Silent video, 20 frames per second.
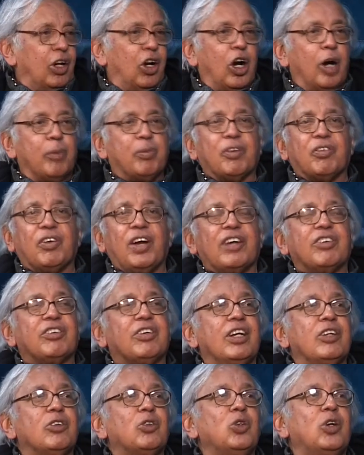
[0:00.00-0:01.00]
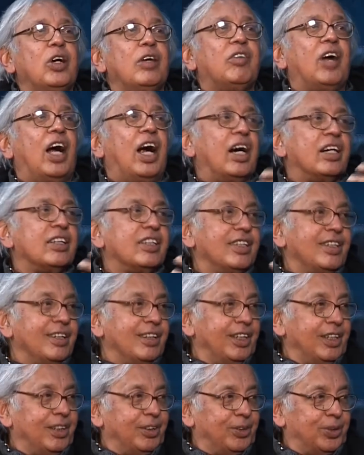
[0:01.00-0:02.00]
or professionals who have
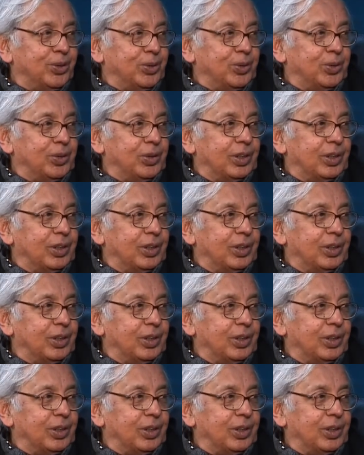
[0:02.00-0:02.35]
hardened into